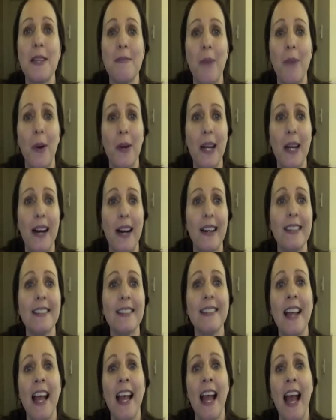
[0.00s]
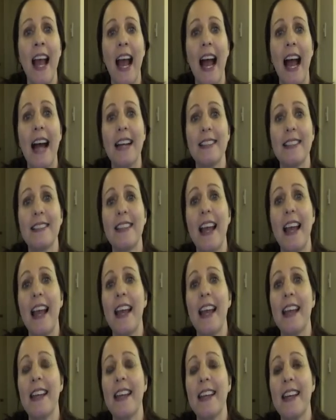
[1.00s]
Podcast has
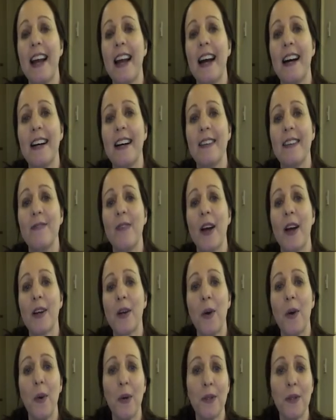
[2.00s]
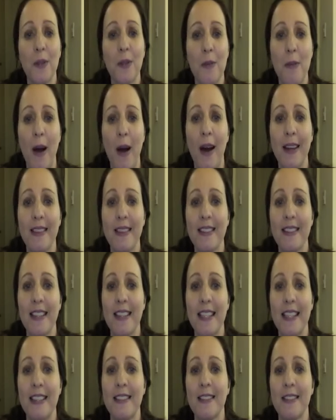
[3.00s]
a course on behind the
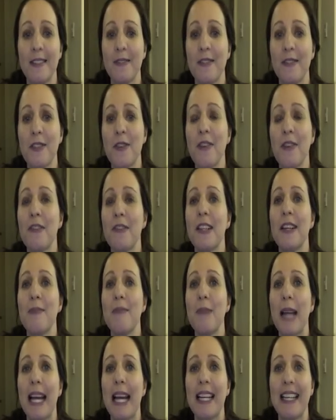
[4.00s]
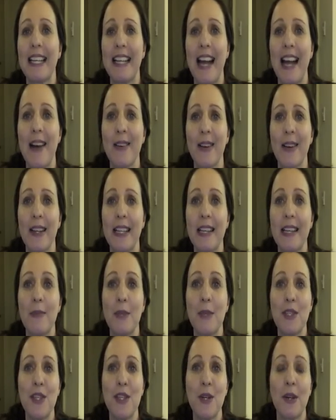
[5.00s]
scenes of Scrivener planning and outlining,
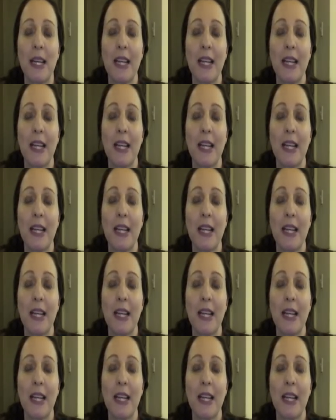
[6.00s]
which you can